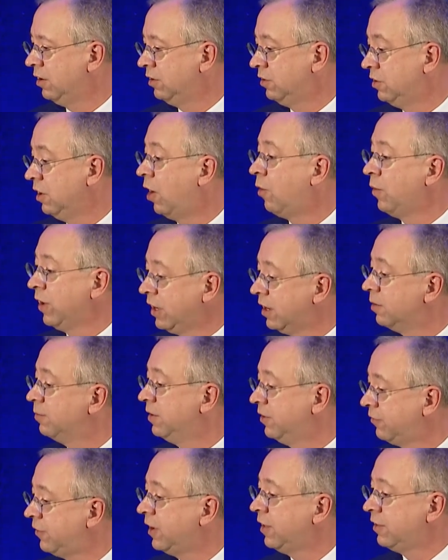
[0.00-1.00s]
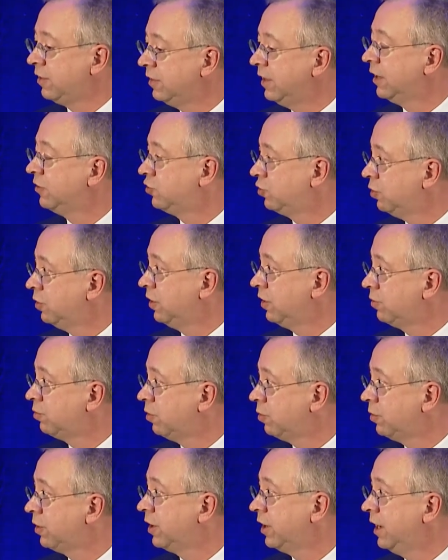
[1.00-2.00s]
are we going to be facing that choice
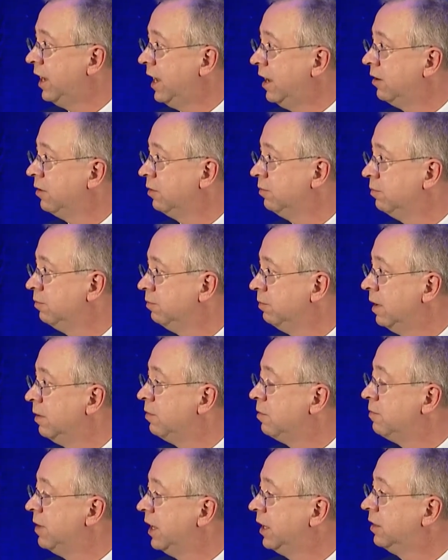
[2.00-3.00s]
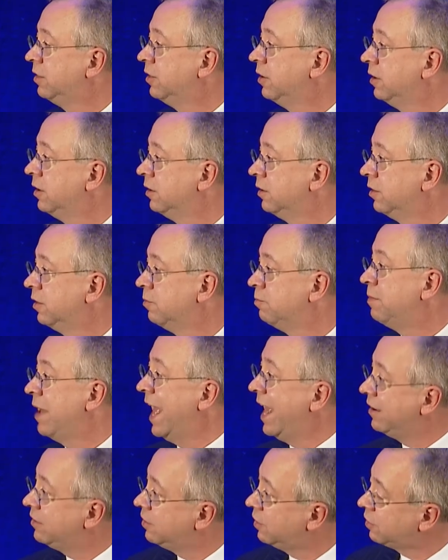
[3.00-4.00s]
where we're going to have maybe make the
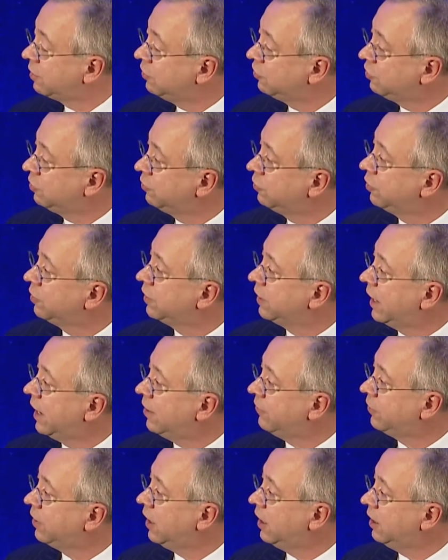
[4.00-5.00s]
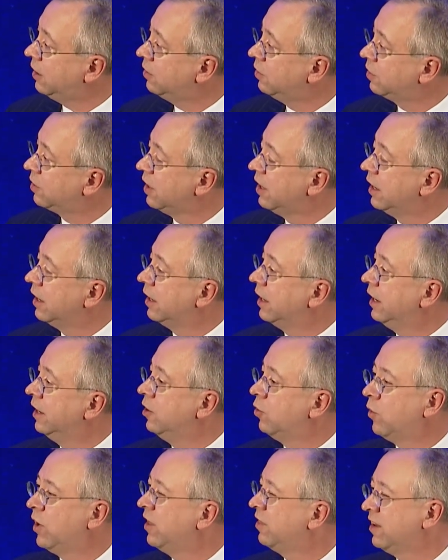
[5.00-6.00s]
bad decision for the Afghans in
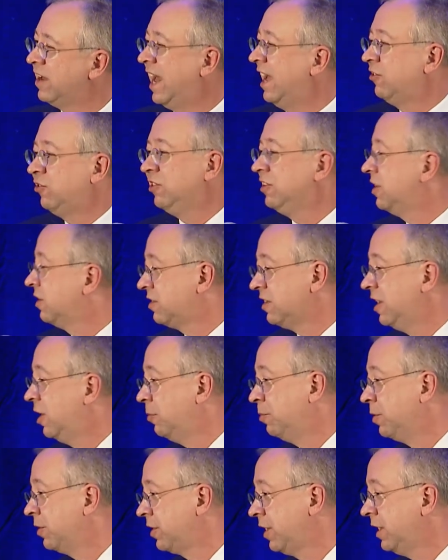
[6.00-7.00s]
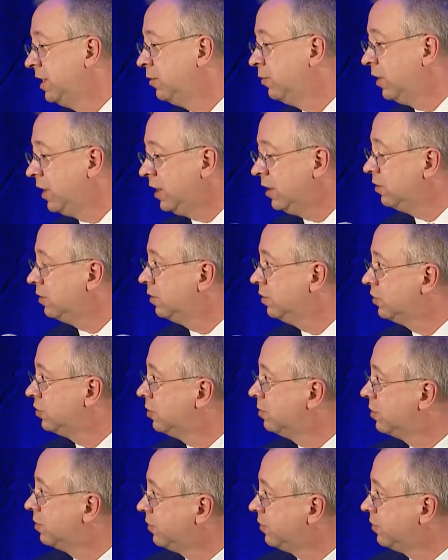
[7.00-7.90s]
a way that actually doesn't help us anyway in terms of